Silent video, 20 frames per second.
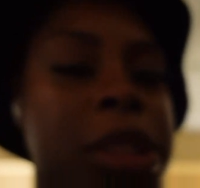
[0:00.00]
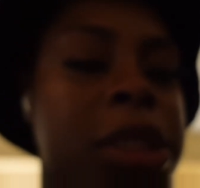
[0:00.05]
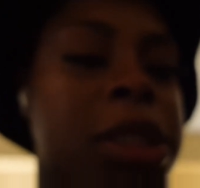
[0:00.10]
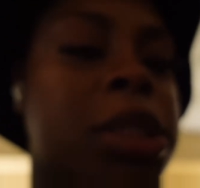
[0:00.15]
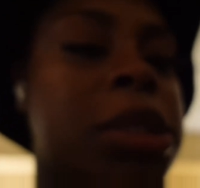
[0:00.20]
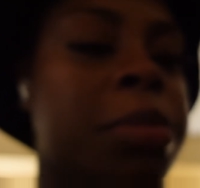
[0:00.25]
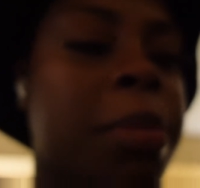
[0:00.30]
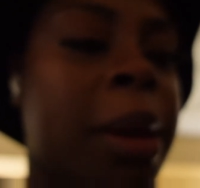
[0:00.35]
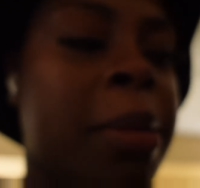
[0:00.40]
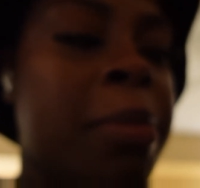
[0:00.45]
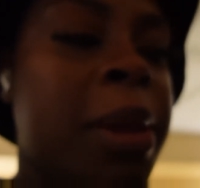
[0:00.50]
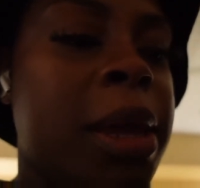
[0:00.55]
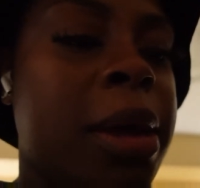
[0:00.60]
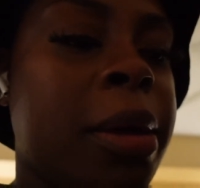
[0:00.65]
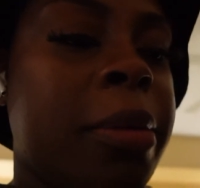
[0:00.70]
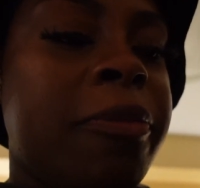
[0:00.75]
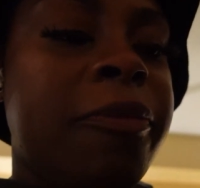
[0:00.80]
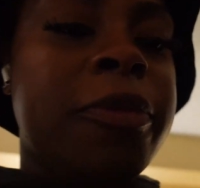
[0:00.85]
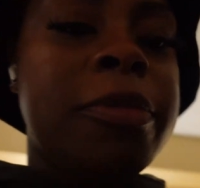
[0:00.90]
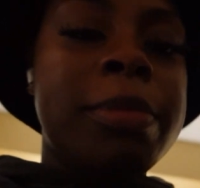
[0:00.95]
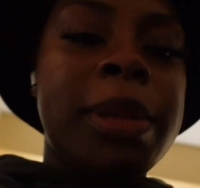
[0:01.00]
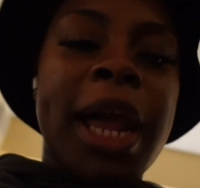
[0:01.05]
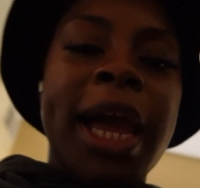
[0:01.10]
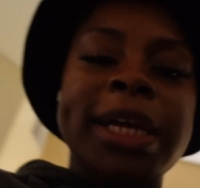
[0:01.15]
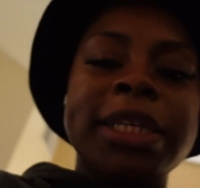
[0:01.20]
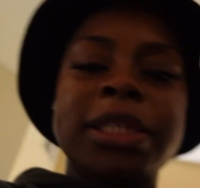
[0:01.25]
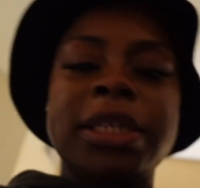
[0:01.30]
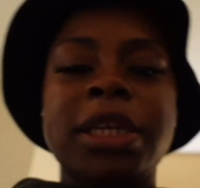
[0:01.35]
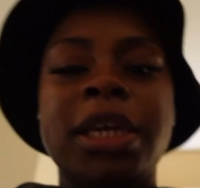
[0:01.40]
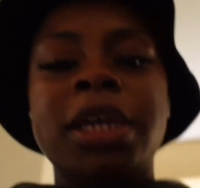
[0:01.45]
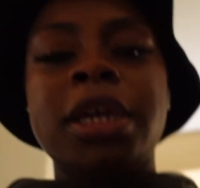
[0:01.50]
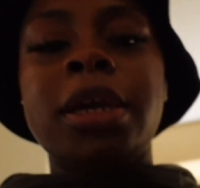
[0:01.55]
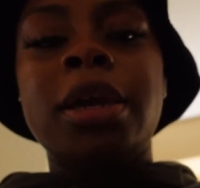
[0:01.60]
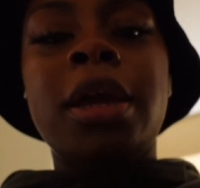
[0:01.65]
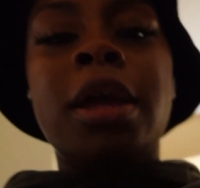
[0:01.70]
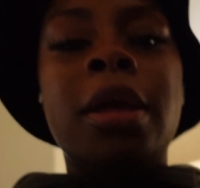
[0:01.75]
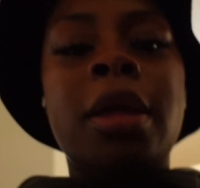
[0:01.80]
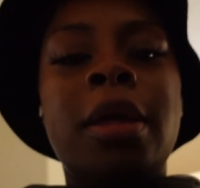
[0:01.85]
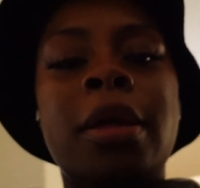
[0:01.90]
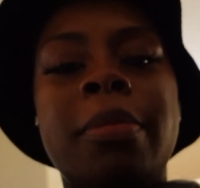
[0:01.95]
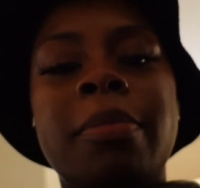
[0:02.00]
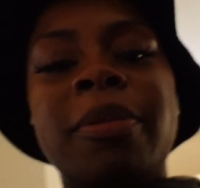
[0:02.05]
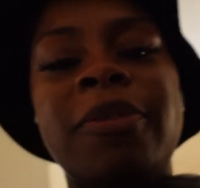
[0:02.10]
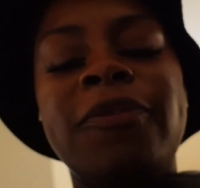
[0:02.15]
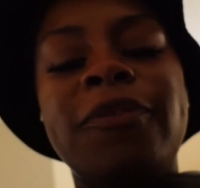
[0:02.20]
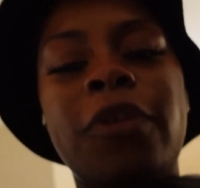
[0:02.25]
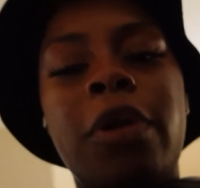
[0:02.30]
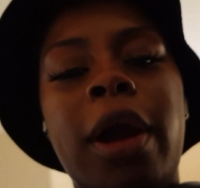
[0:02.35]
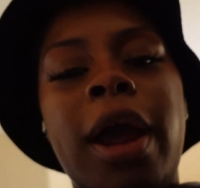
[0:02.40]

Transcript: this is my makeup from last night. Before